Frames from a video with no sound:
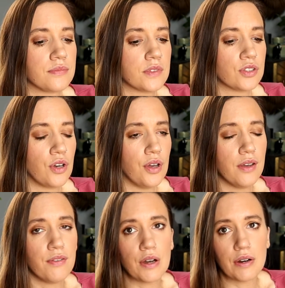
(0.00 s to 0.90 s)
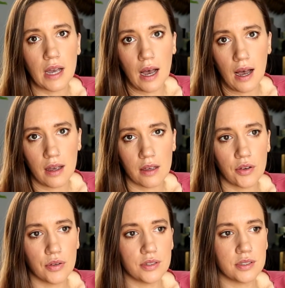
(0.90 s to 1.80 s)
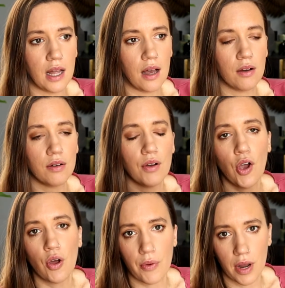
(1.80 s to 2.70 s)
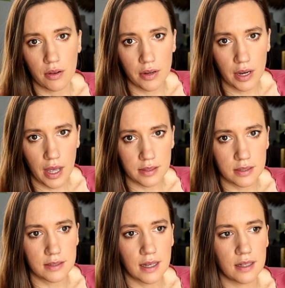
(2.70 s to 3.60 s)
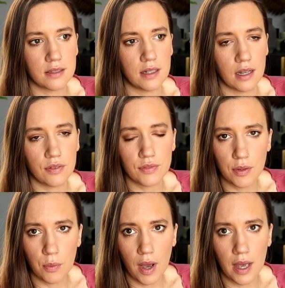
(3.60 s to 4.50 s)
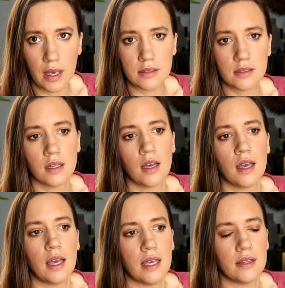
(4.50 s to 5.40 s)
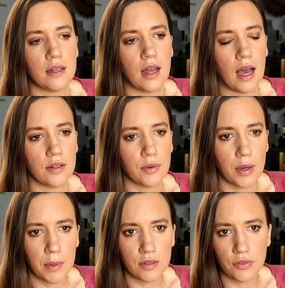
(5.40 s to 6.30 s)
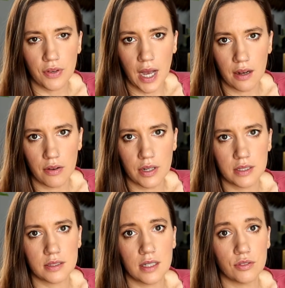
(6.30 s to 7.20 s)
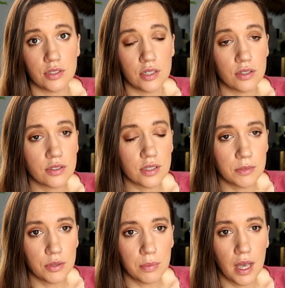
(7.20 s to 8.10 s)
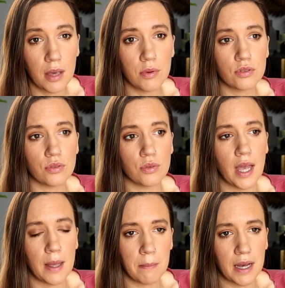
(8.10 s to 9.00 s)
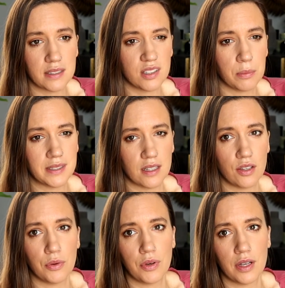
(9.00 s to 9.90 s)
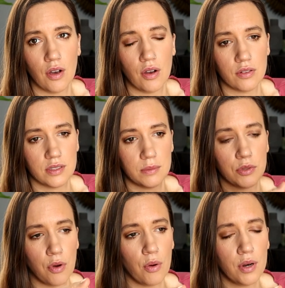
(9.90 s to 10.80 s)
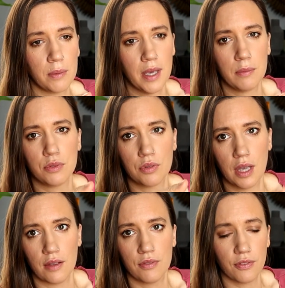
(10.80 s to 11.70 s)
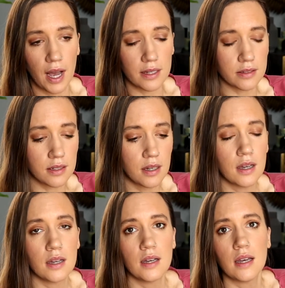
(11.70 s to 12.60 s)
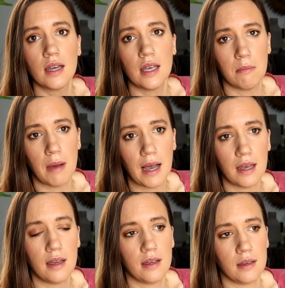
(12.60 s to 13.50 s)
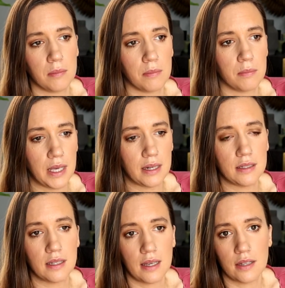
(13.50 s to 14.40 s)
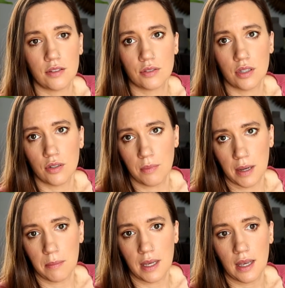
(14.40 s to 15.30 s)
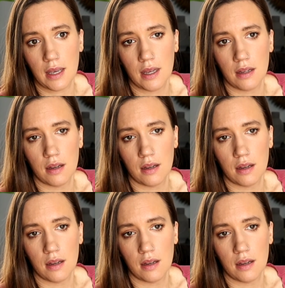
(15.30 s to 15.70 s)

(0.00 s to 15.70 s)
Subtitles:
So if you're a guy who is now regularly exercising, lifting weights, eating adequate amount of calories, and you still don't seem to be able to gain muscle, but say you seem to only be able to gain fat, it might be an indicator that you might be